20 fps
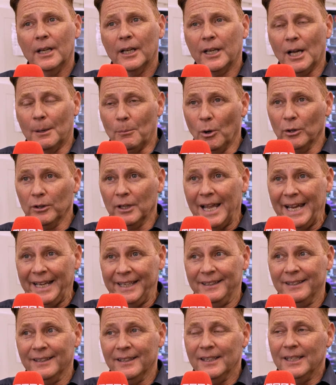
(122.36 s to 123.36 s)
come
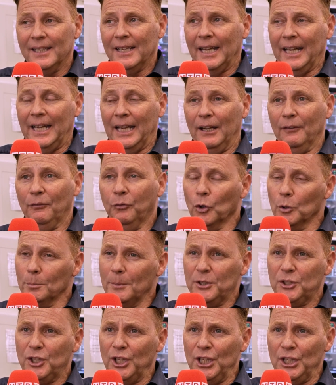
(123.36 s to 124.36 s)
online. Uh, four
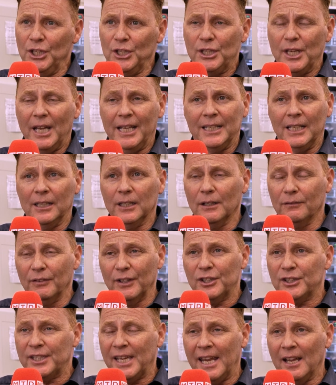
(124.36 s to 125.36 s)
machines in a
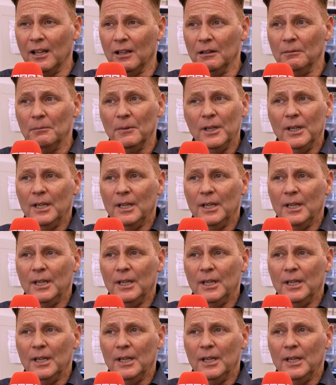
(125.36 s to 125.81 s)
lovely sale,